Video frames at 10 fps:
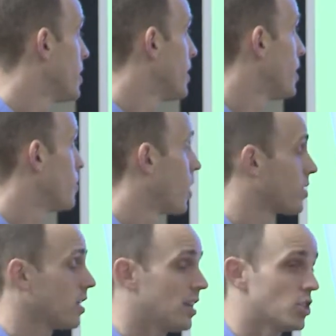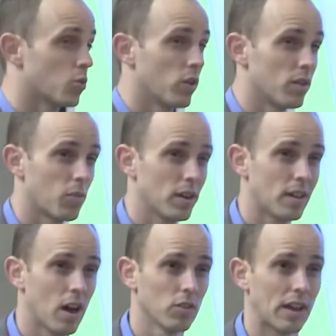Um, I think each one of them right
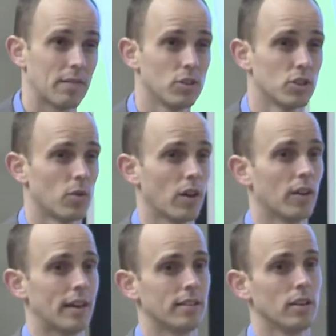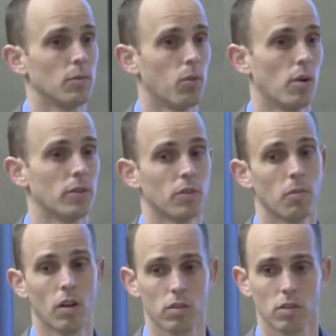now is averaging around 19 deployments a
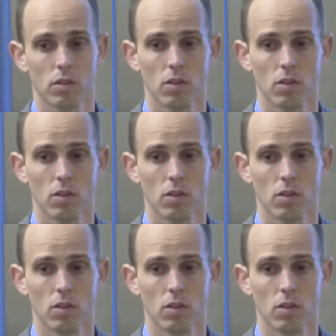month.